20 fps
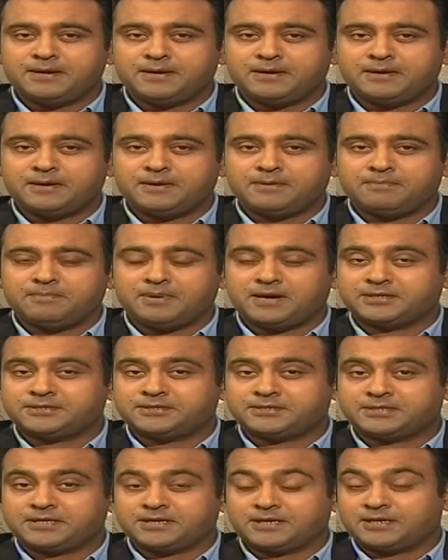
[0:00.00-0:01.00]

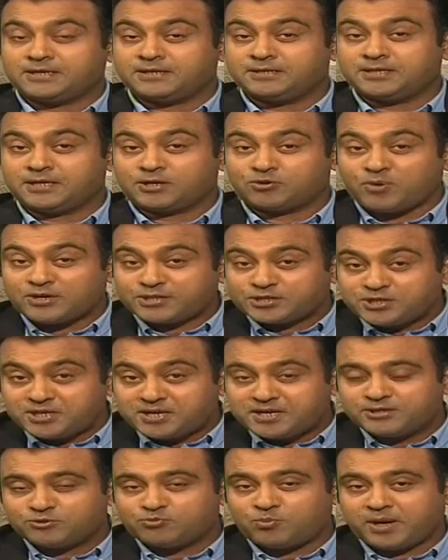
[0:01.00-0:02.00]
But the question
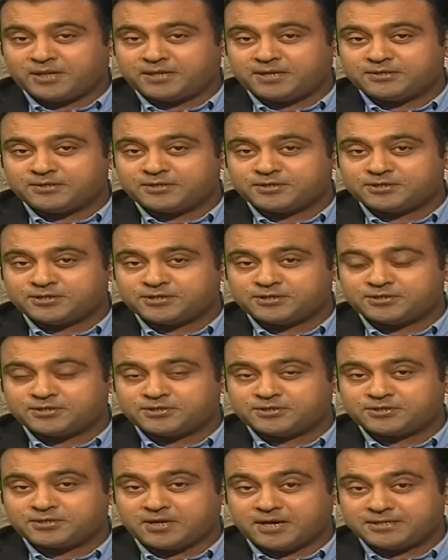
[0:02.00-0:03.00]
is whether this is
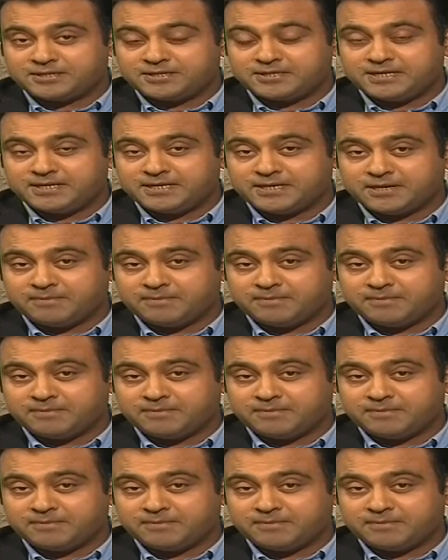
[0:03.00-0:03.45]
certainly